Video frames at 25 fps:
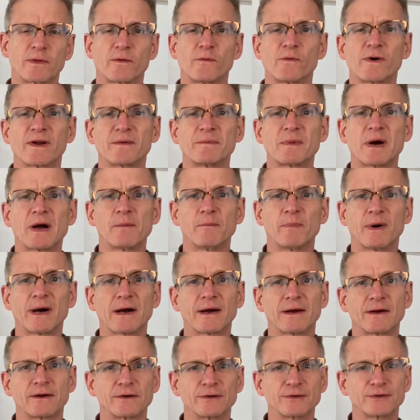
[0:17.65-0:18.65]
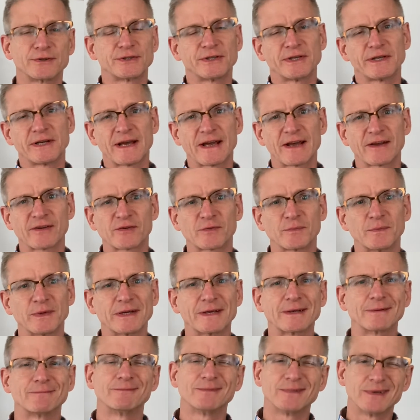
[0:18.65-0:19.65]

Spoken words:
one of my buyers, she asked me,